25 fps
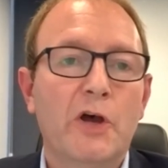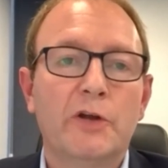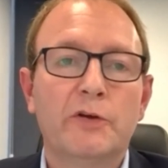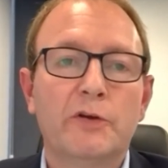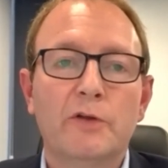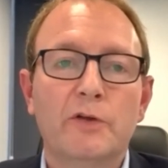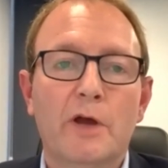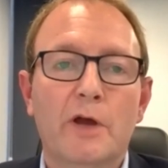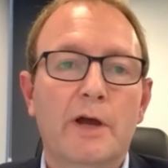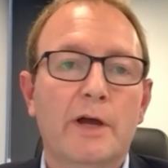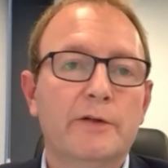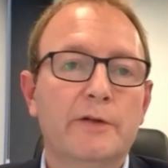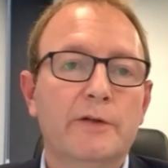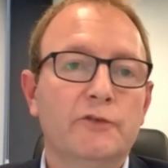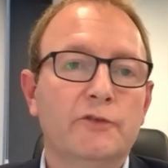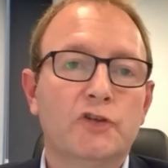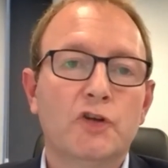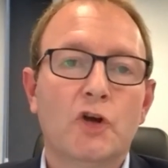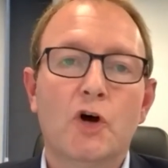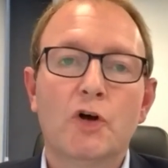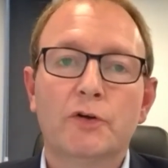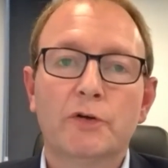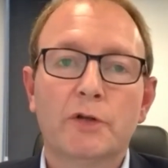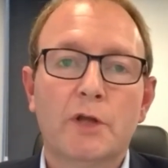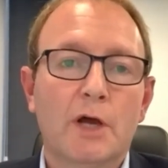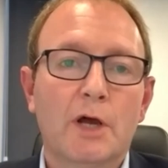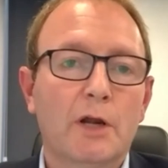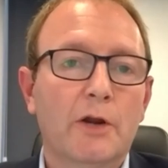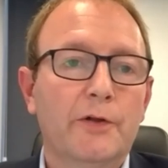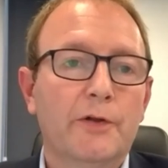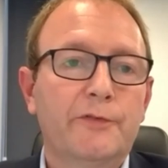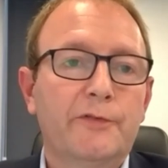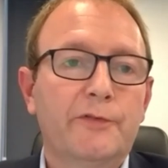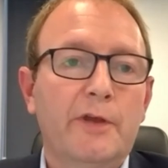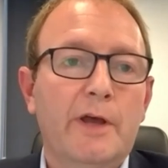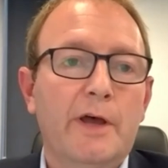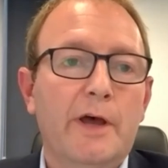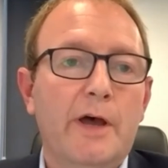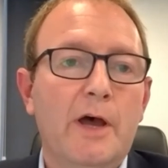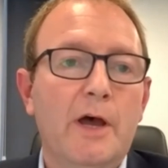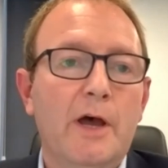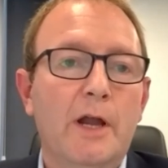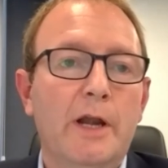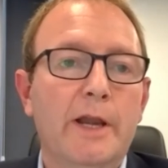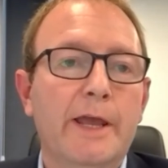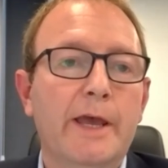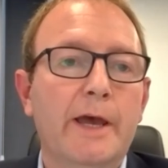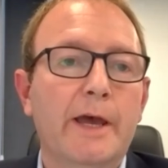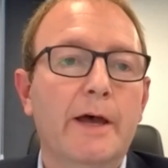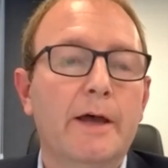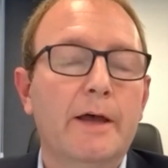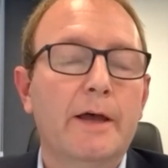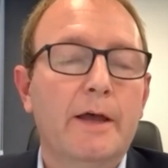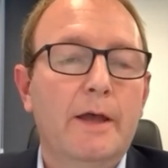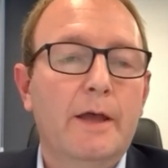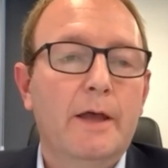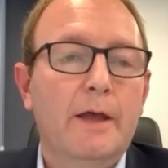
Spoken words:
heard John Carlotta earlier